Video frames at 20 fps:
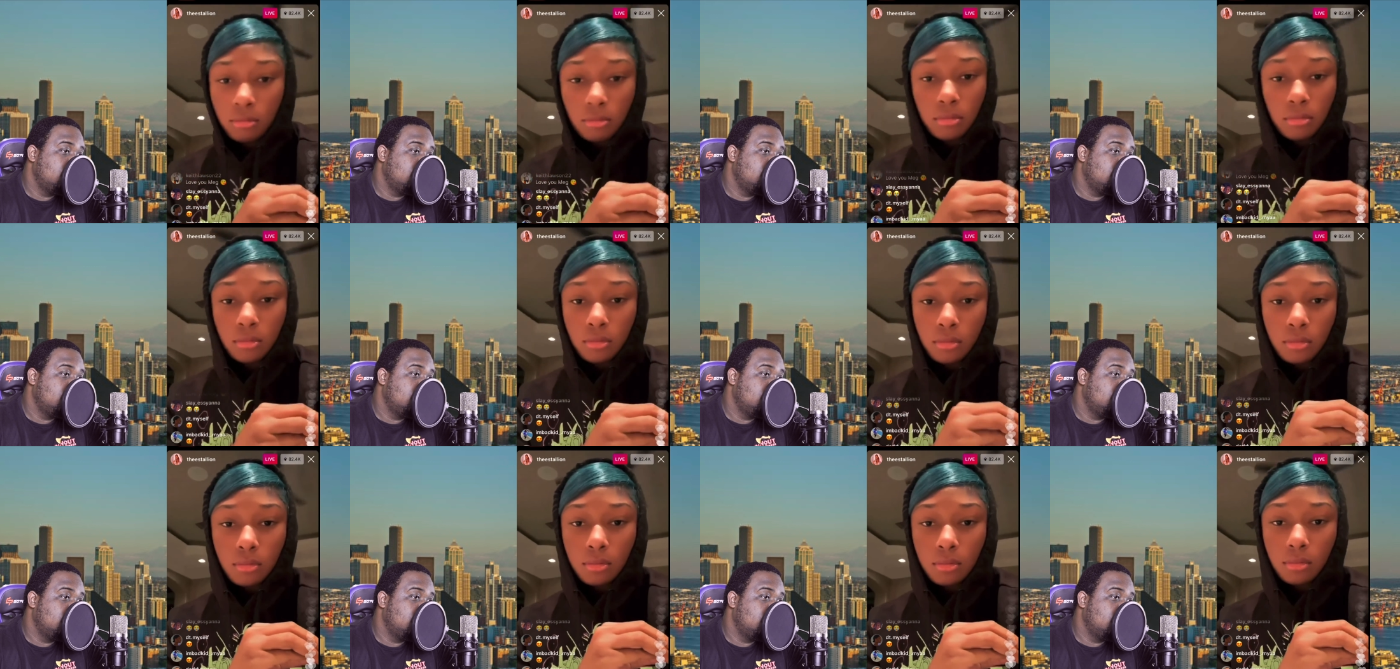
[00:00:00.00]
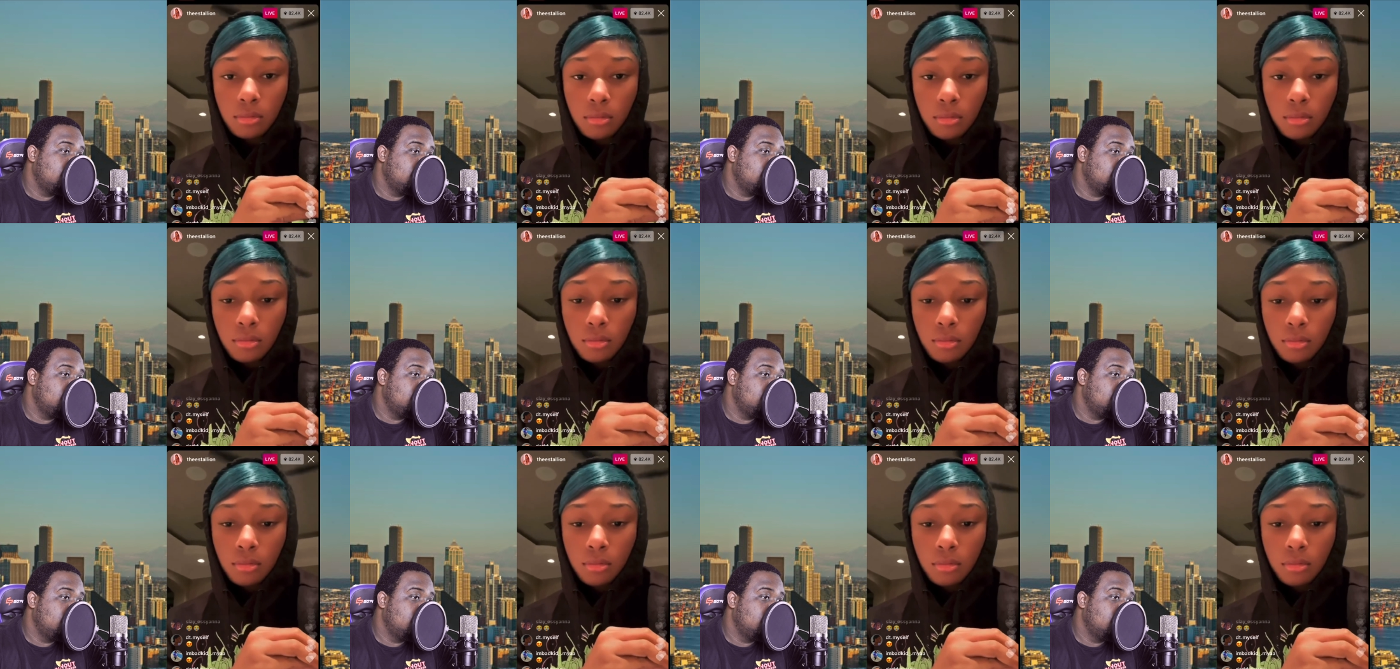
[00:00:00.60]

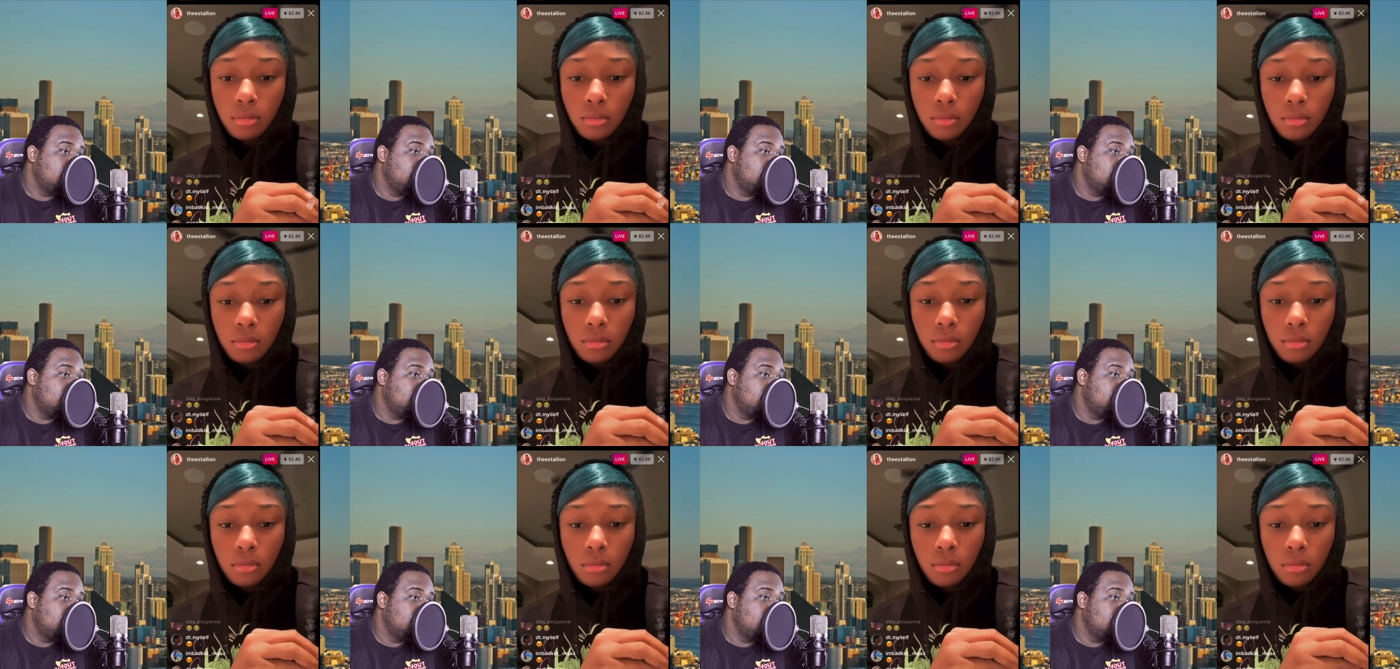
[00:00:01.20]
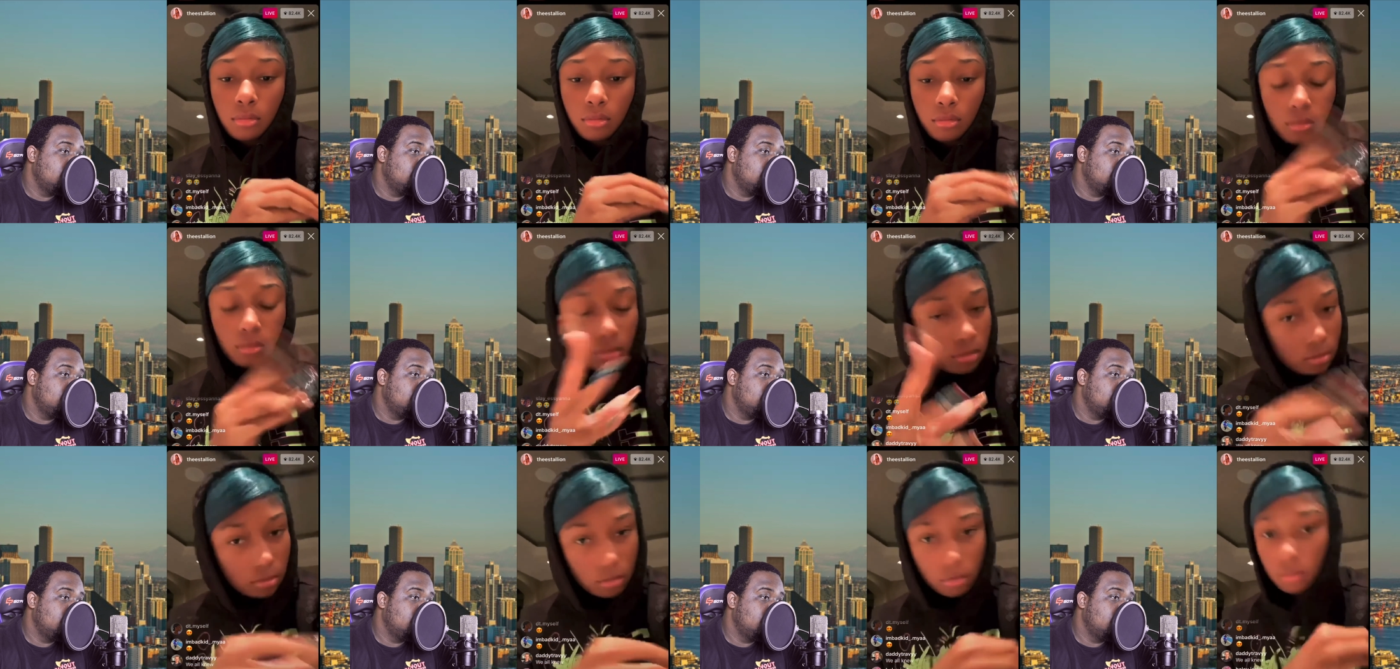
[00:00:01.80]

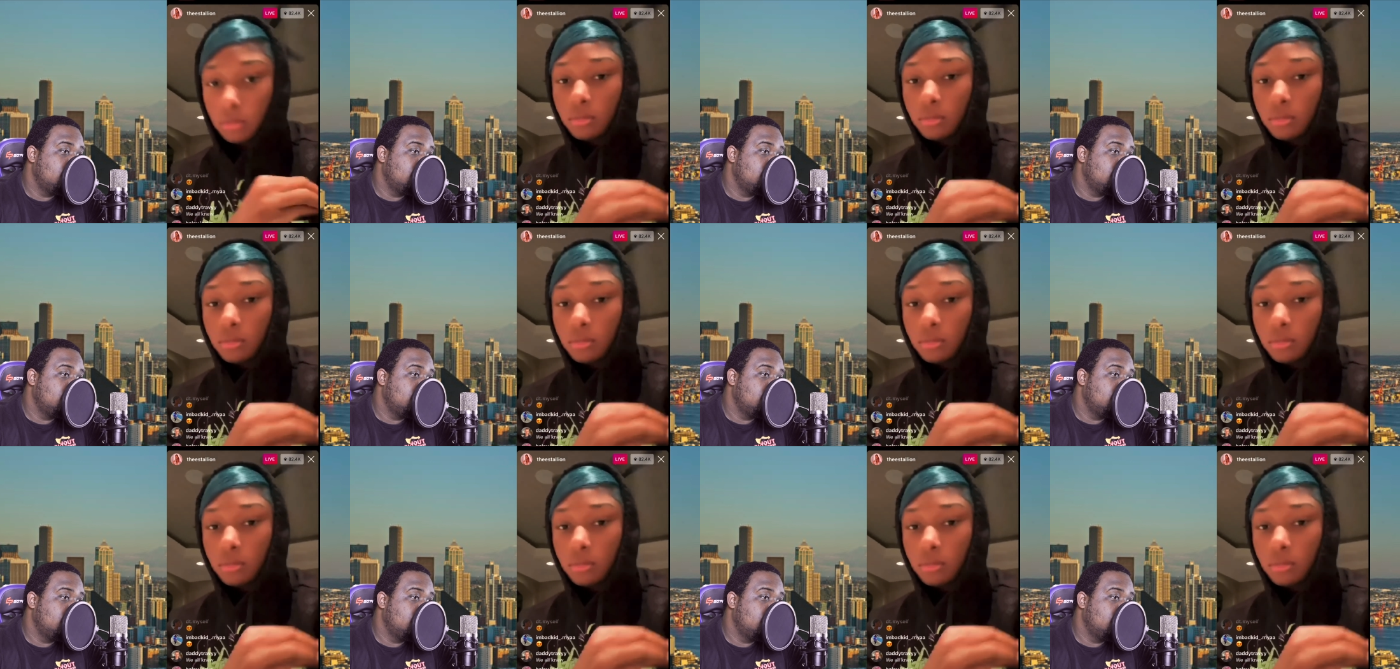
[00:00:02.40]
No one is speaking in this clip.